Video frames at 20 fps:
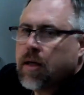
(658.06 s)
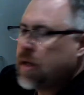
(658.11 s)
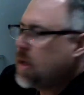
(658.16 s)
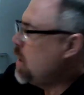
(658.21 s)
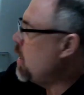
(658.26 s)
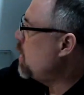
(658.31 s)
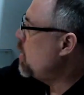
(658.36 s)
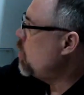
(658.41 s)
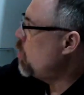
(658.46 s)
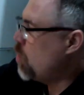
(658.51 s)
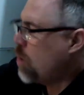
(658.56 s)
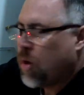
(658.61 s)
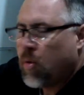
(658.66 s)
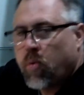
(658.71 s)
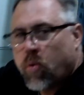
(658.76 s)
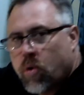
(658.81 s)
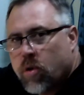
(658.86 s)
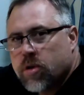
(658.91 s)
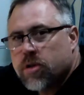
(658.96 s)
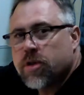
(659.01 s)
it'll
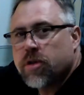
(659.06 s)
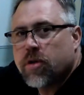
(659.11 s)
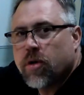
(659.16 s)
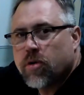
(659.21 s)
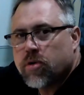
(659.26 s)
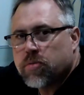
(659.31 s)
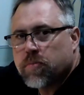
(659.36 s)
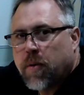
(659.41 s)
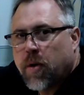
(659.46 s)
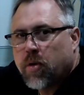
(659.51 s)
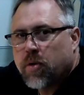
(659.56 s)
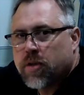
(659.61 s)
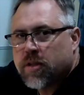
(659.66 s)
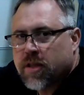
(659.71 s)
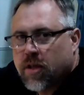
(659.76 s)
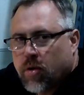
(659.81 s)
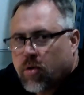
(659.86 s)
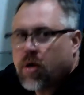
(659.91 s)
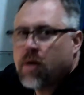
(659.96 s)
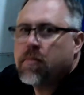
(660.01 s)
award you those bonus.
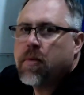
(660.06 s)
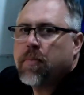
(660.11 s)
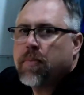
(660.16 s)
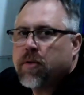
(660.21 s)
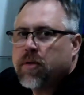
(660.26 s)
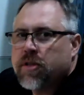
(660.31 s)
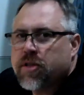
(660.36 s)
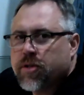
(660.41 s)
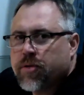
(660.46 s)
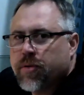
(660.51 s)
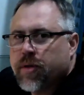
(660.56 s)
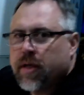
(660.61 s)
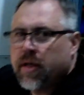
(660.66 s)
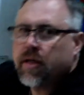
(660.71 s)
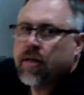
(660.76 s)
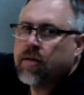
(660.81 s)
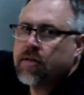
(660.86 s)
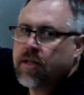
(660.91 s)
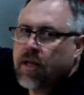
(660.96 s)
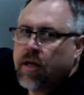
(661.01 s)
It'll come up on the screen,
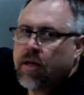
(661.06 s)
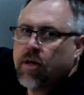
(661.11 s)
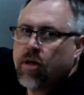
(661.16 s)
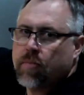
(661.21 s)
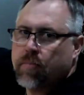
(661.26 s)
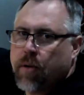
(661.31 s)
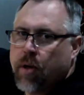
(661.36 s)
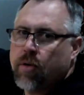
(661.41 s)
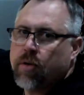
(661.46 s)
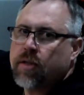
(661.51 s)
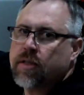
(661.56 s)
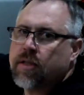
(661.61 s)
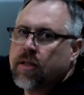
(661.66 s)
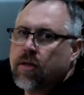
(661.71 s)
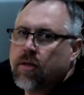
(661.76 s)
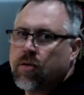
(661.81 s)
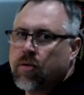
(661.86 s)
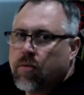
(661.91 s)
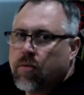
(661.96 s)
it'll tell you your bonus, and